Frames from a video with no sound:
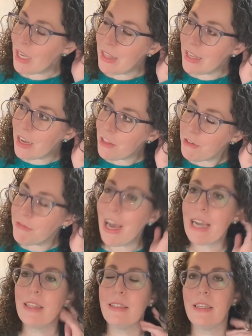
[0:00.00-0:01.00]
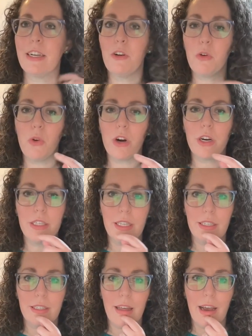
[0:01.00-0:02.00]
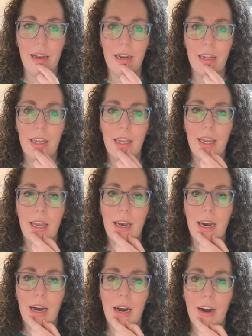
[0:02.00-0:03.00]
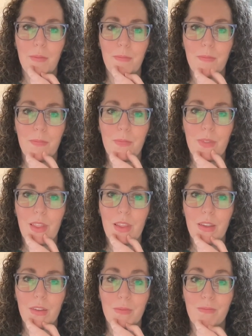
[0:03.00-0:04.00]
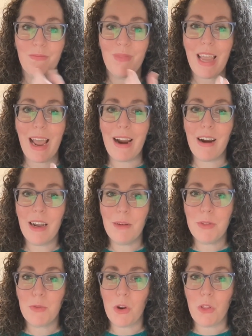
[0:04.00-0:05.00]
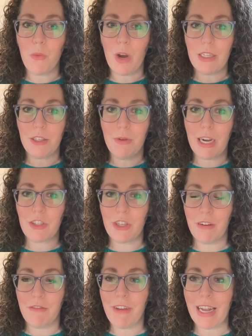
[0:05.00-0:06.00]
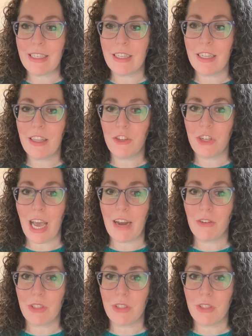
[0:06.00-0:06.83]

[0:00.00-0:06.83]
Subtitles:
the other fact this ignores is that the Arabs were the ones who actually invented the chattel